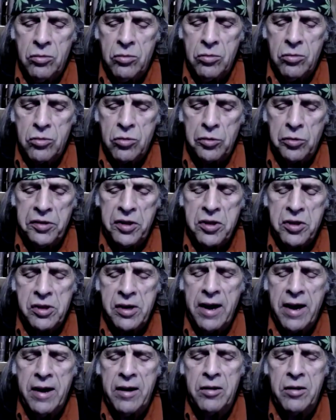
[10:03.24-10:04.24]
So these
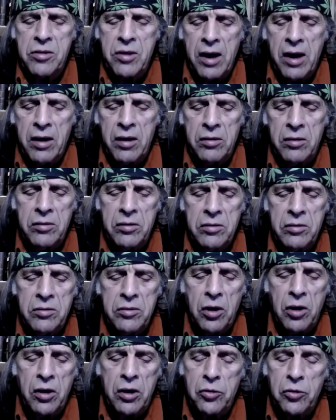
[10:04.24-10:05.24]
cards are
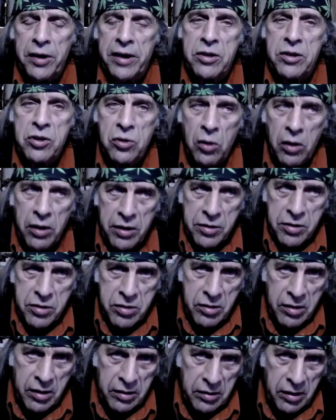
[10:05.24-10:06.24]
they're a great source,
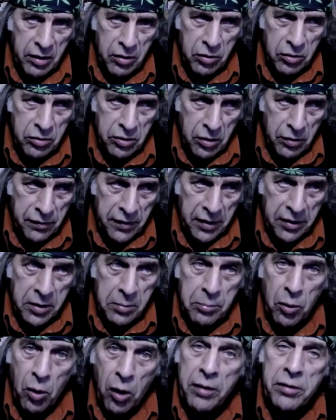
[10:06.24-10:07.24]
and they're they're very
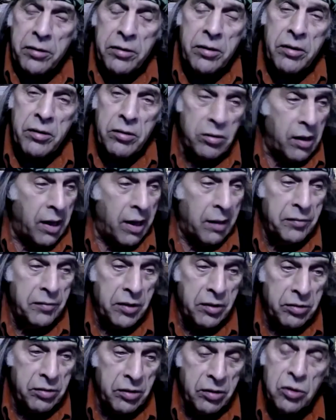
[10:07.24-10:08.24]
important in
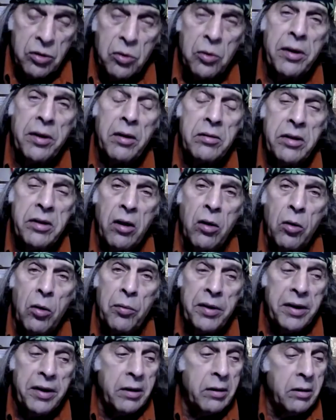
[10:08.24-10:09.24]
obviously doing a tarot
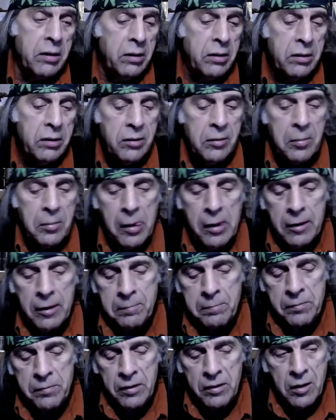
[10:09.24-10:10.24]
reading.
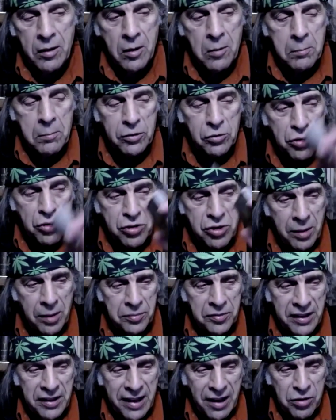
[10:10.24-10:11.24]
But there's
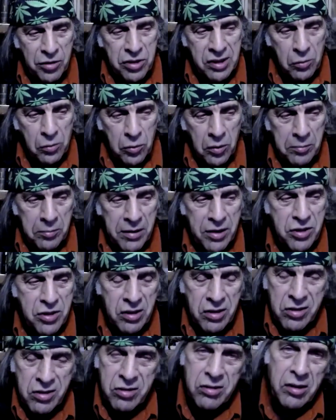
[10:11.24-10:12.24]
something else that we're
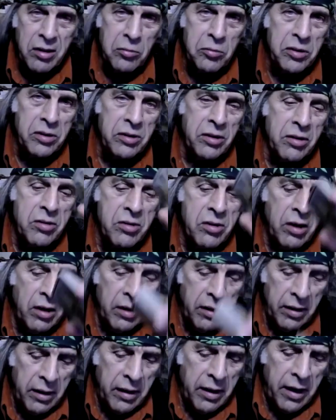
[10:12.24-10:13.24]
missing still with this,
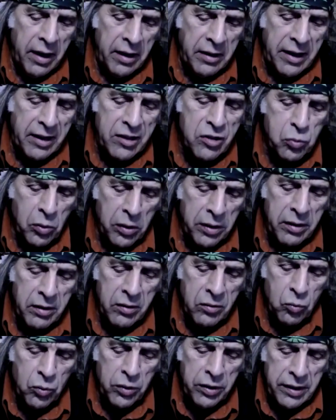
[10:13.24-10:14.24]
and that's what
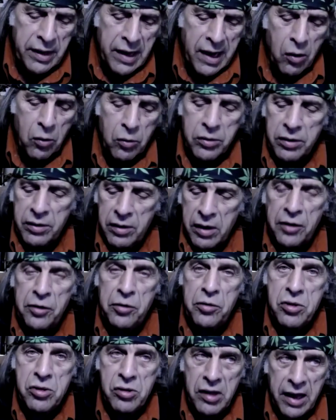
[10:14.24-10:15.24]
we now can
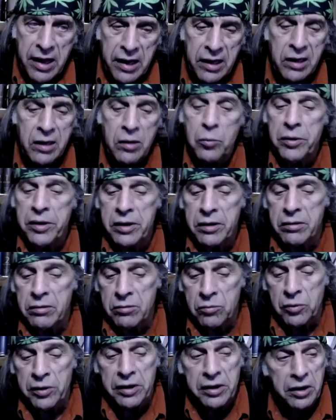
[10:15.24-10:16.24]
understand and we can
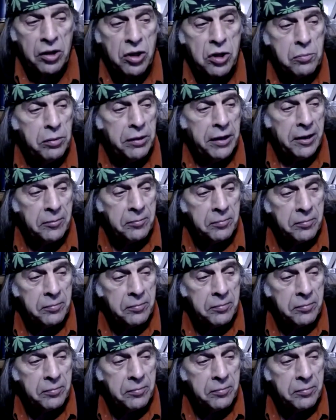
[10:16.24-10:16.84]
we can explain.